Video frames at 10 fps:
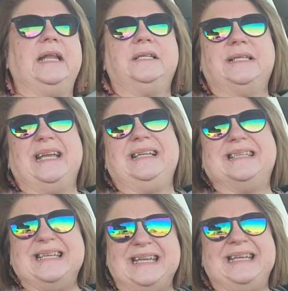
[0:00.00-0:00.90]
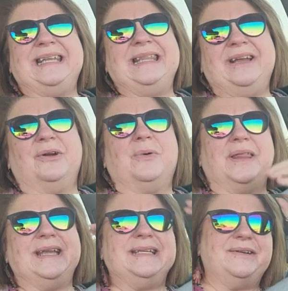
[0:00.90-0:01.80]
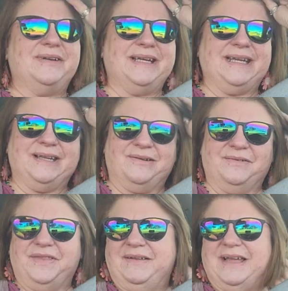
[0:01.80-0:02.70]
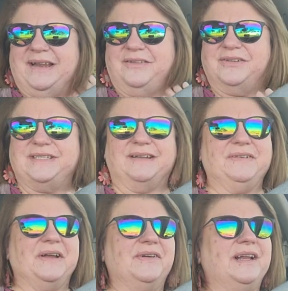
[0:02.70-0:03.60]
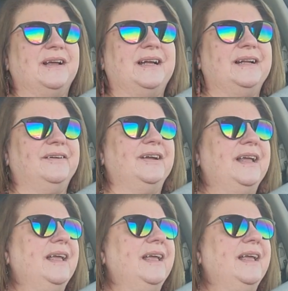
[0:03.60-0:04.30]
I just hate sitting in there while they do it, you know, if they've got other stuff going on or